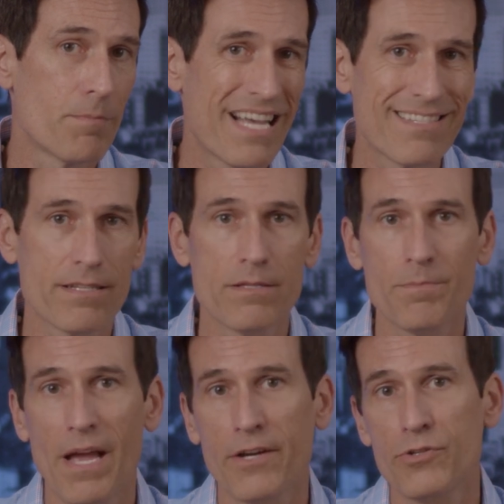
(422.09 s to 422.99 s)
pest
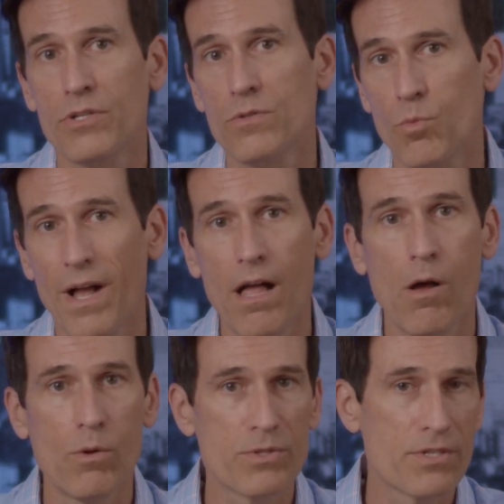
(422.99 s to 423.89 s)
inspections,
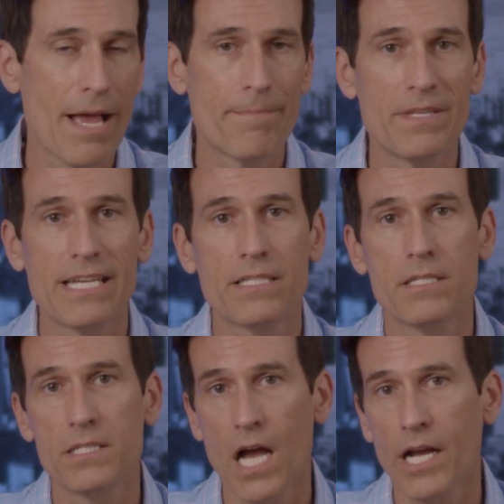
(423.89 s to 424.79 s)
wells, septic,
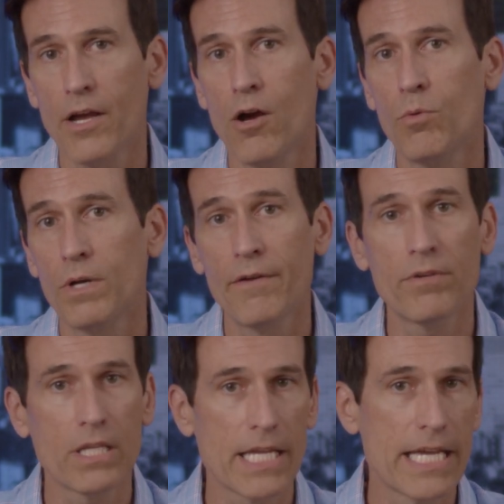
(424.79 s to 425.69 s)
stucco,
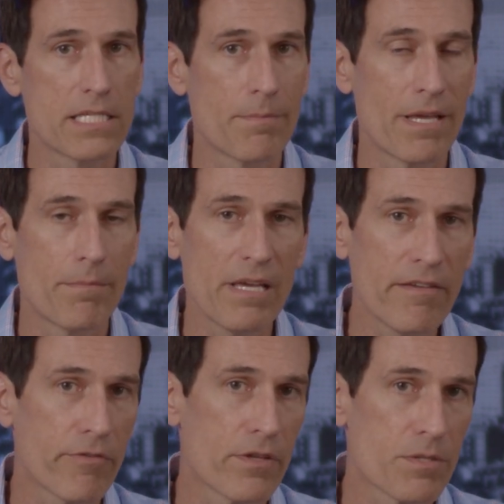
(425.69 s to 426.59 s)
whatever the case may be
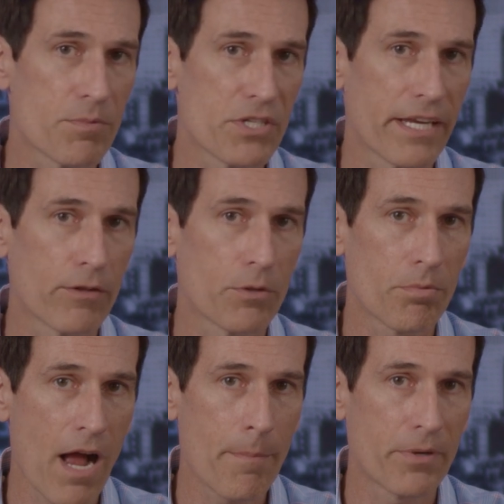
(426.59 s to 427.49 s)
for this particular
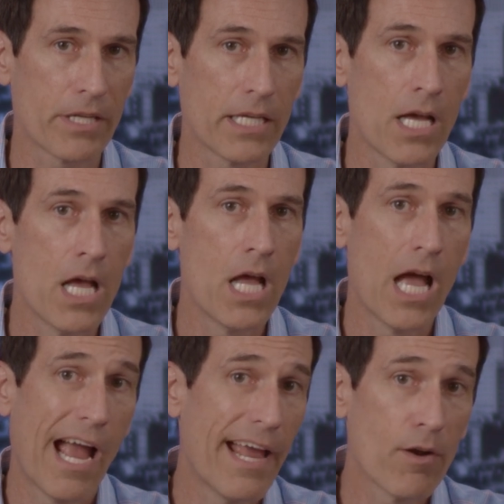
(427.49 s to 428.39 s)
property.
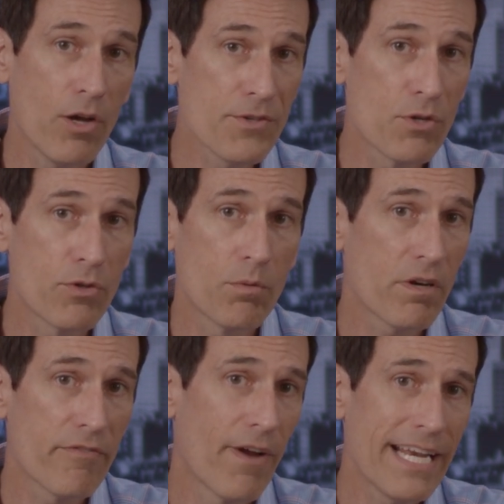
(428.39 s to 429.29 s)
And also, do you
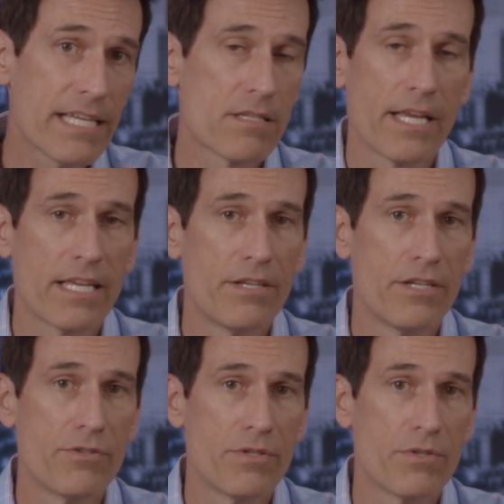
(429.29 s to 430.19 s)
want a financing
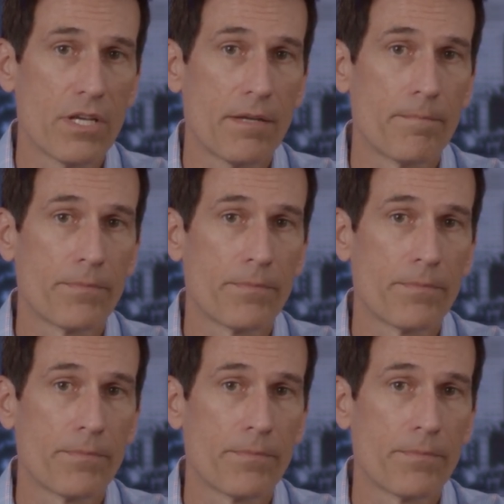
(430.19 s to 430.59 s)
contingency?